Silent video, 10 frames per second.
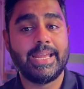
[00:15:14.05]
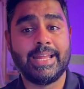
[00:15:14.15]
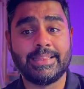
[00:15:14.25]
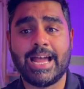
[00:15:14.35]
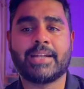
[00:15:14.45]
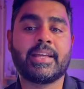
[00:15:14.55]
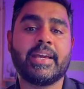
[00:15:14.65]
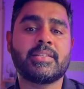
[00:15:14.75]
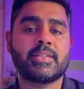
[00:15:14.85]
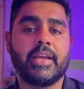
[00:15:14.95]
In that
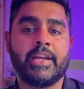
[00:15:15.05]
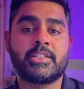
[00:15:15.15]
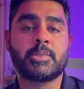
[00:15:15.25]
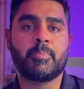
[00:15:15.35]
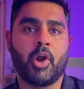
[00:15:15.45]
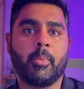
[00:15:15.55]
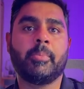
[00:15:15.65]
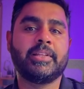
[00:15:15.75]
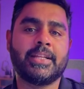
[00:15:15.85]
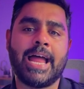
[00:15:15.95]
case, it's
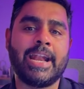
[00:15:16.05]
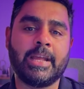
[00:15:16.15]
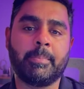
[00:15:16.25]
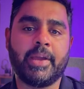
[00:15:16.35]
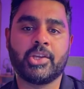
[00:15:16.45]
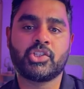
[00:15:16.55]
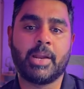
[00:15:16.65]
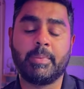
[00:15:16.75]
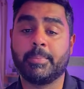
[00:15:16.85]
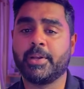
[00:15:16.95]
probably the landing page
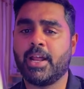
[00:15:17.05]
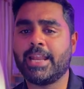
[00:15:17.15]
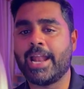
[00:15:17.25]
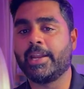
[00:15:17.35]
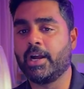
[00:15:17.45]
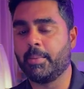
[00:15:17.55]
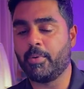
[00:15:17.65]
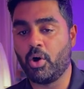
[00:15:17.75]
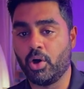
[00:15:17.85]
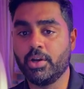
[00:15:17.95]
that people are landing up
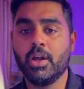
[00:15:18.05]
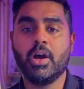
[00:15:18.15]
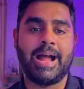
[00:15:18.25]
on,